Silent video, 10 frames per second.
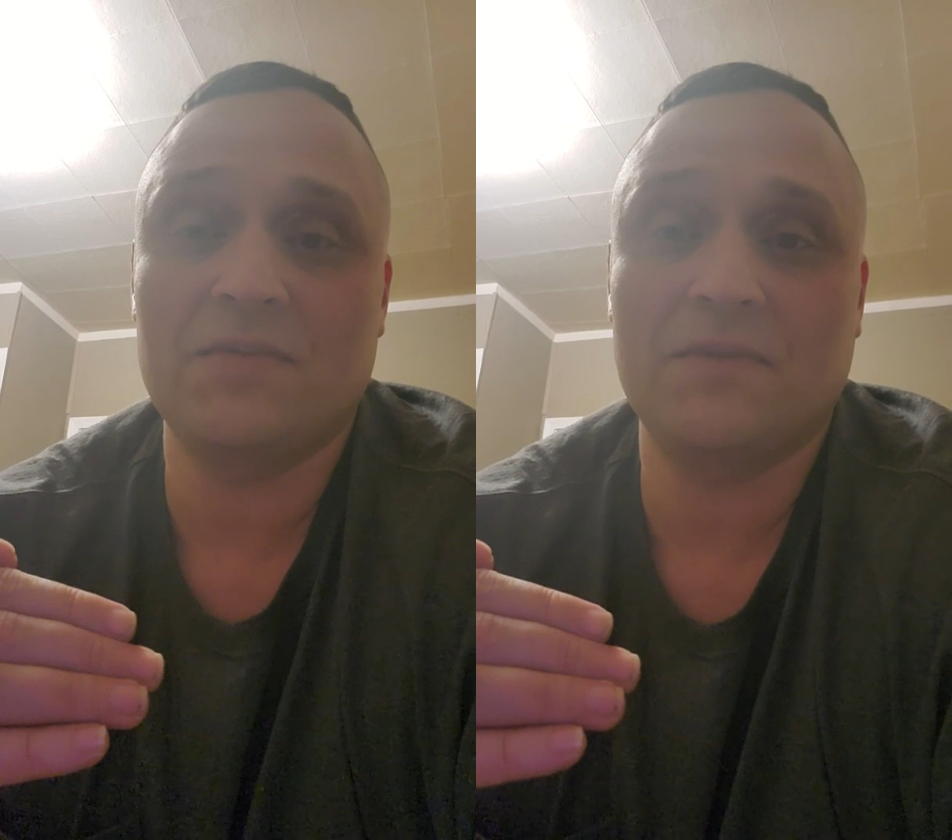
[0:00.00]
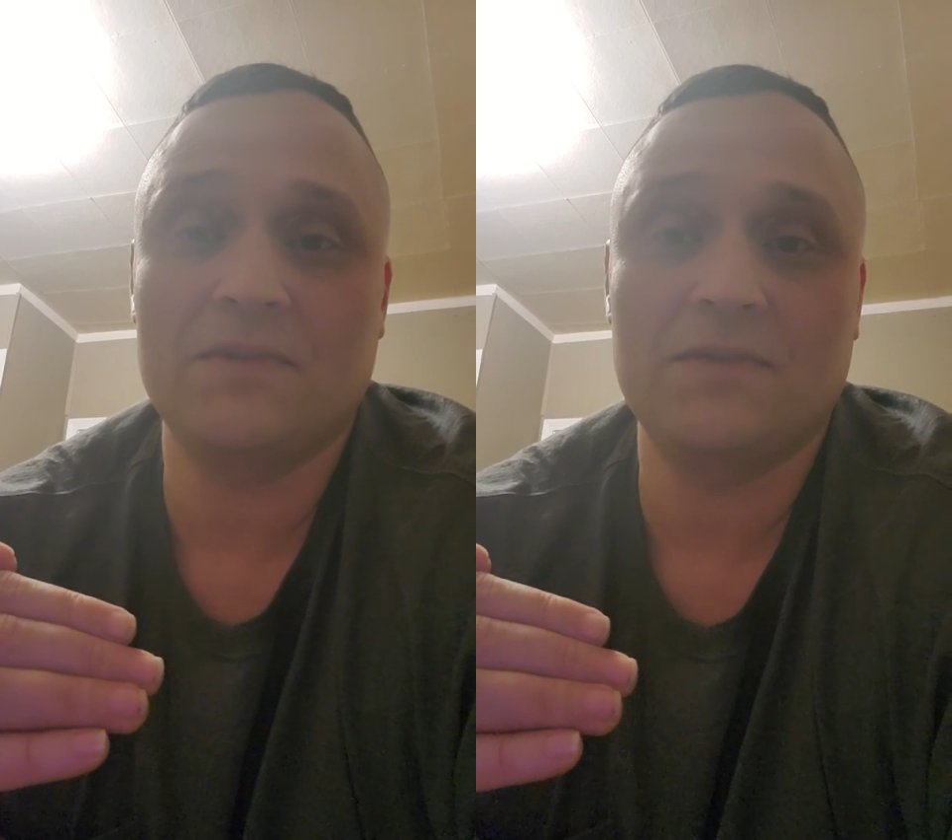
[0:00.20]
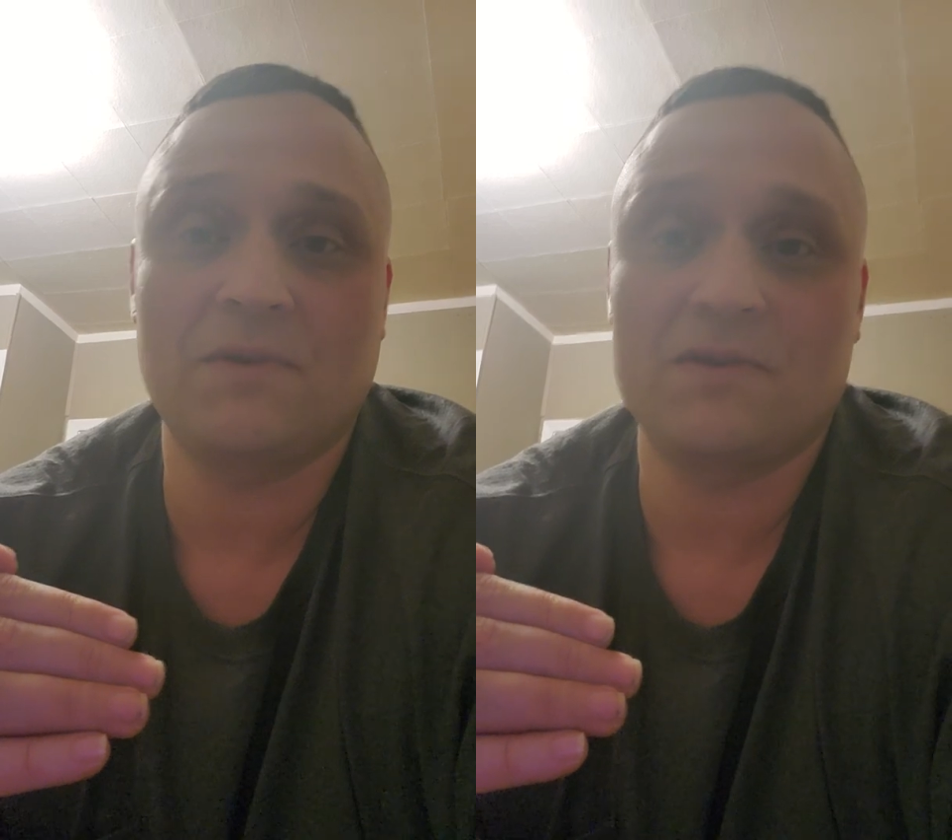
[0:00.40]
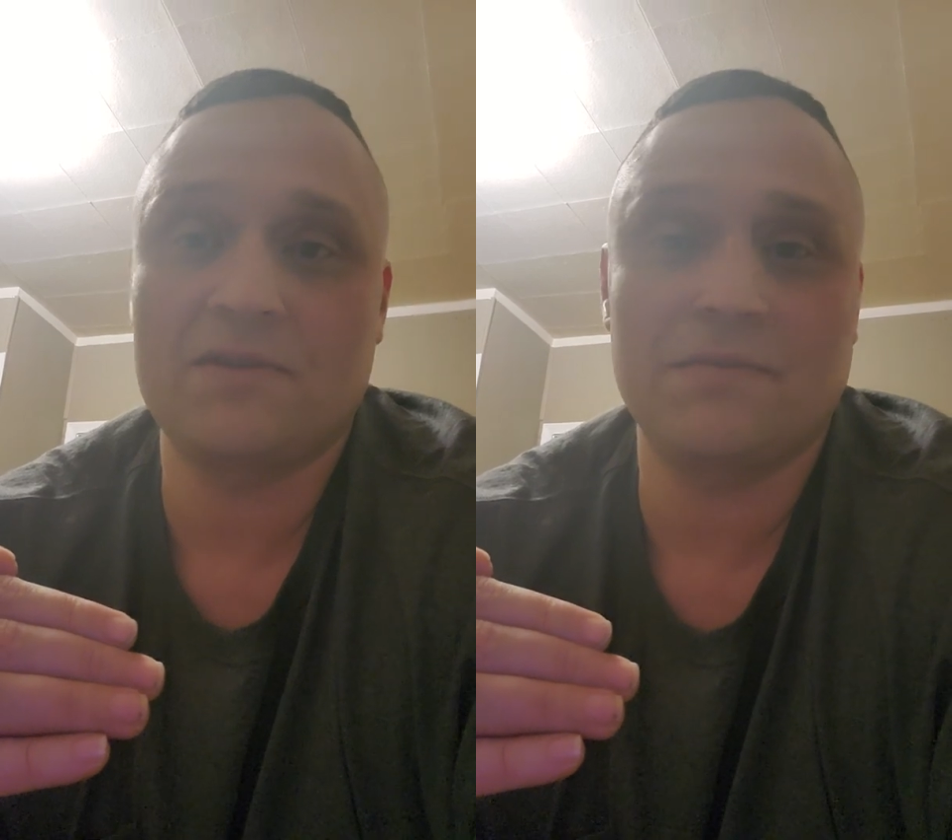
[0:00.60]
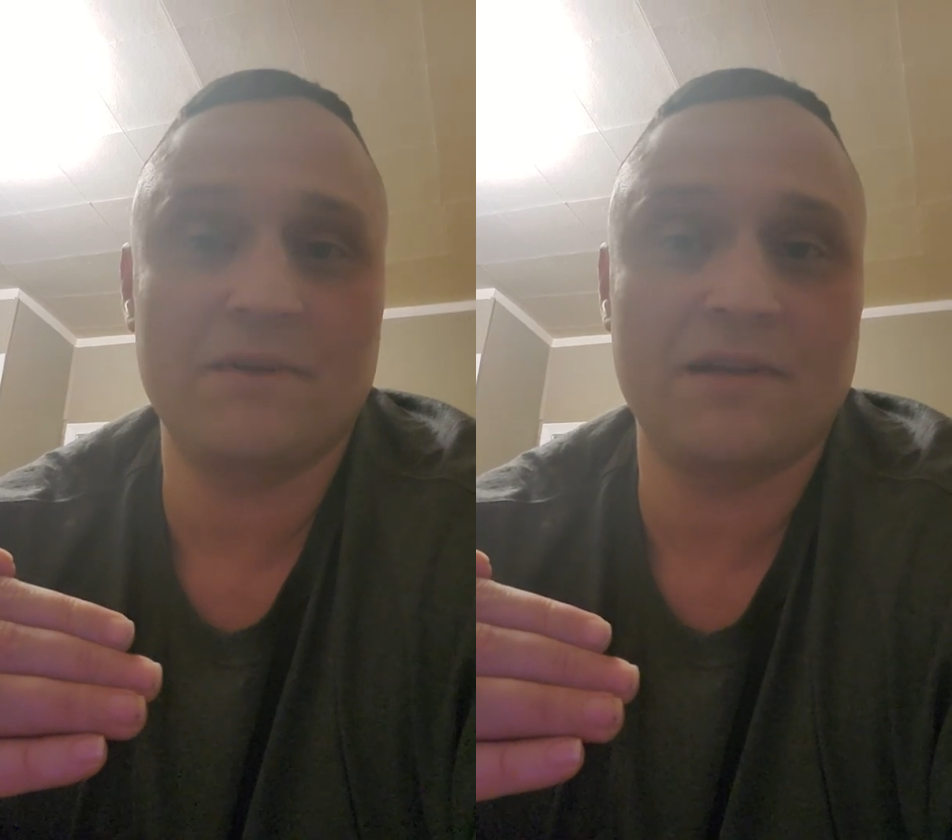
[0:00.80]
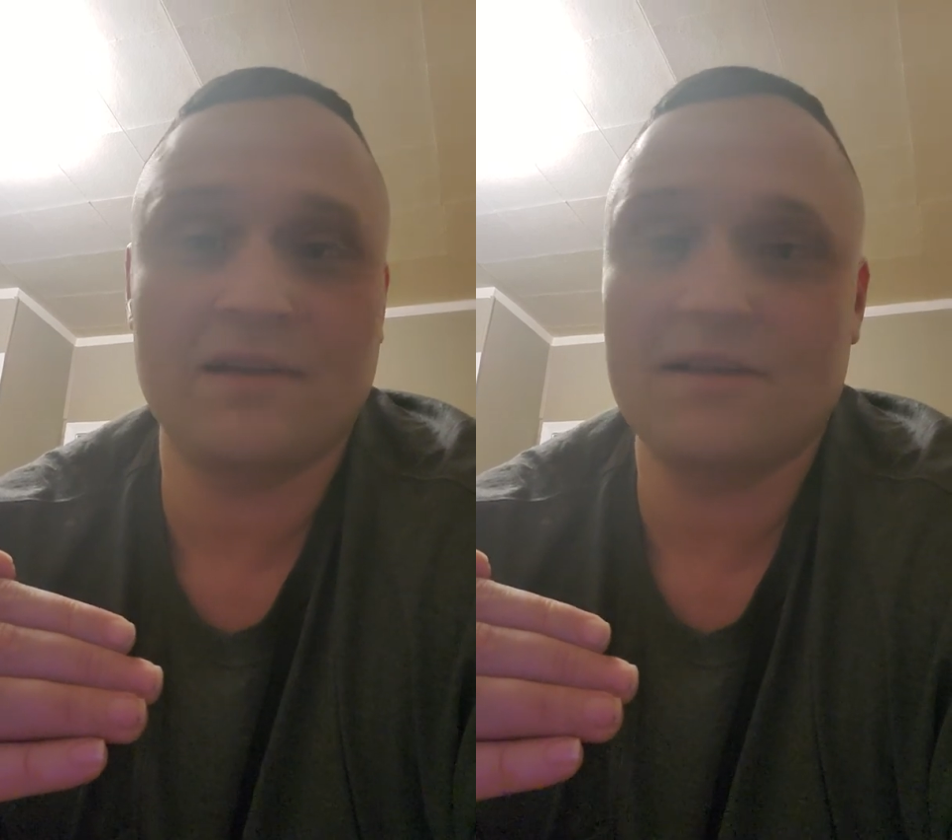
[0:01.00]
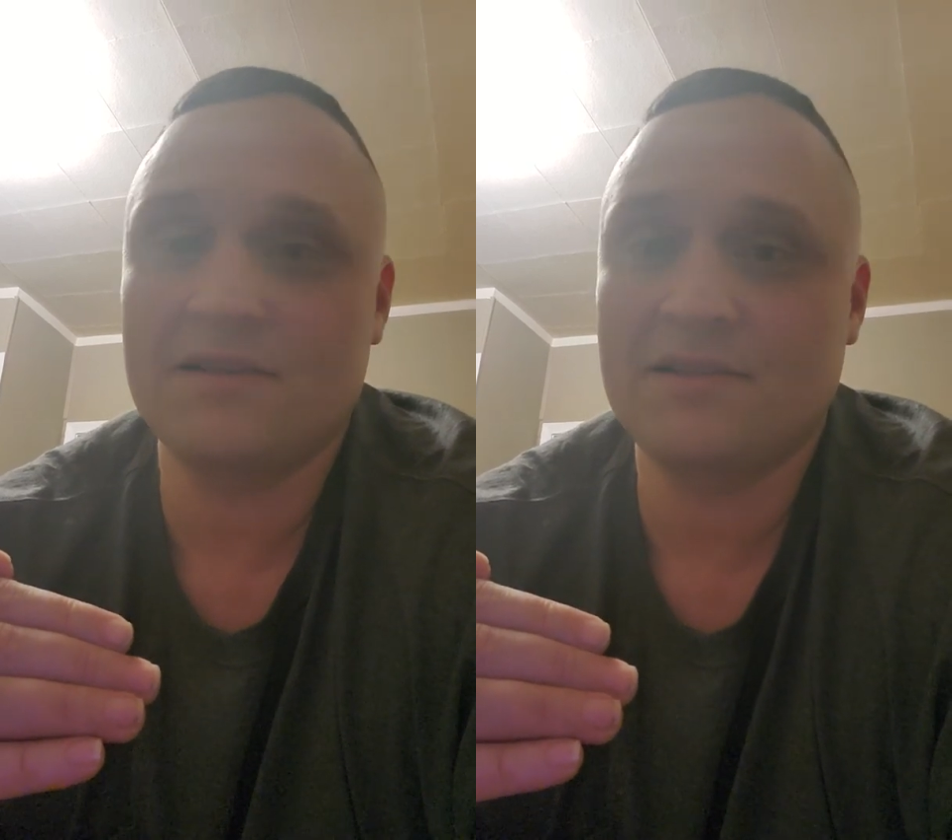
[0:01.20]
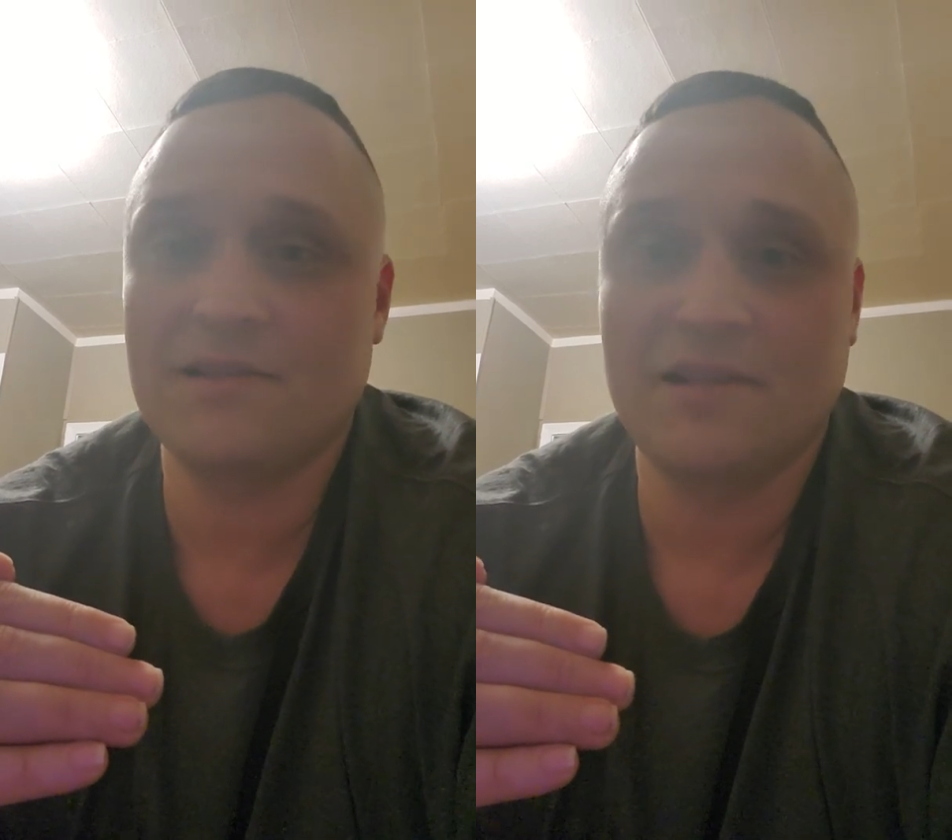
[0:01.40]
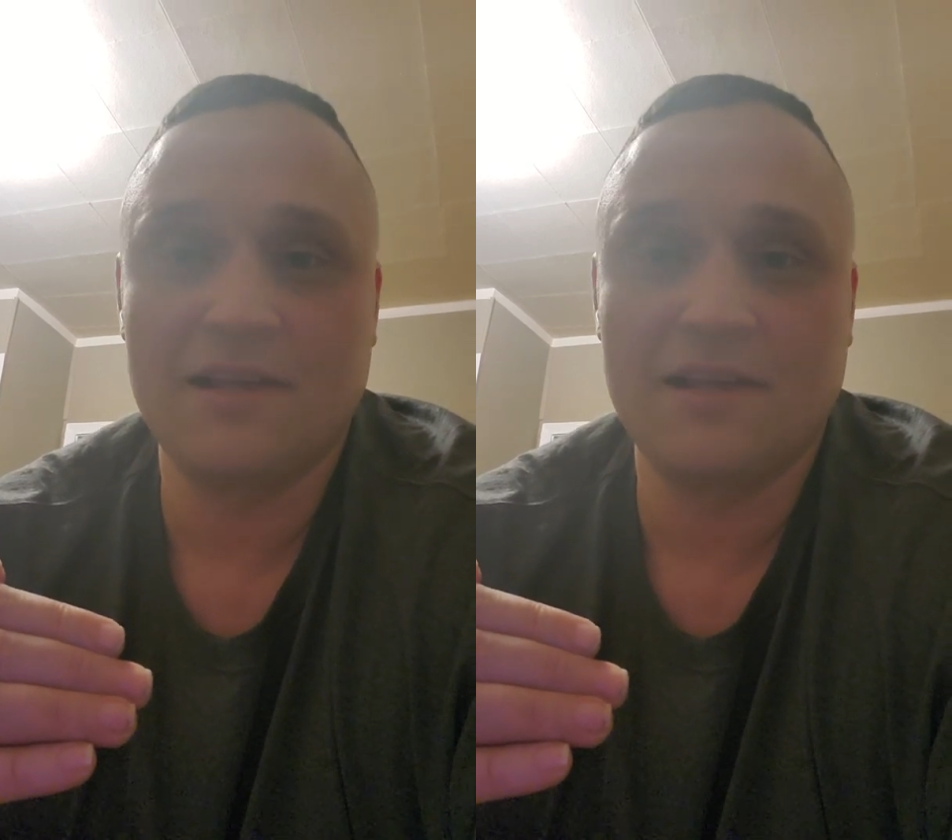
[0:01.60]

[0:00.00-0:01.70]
with this person, because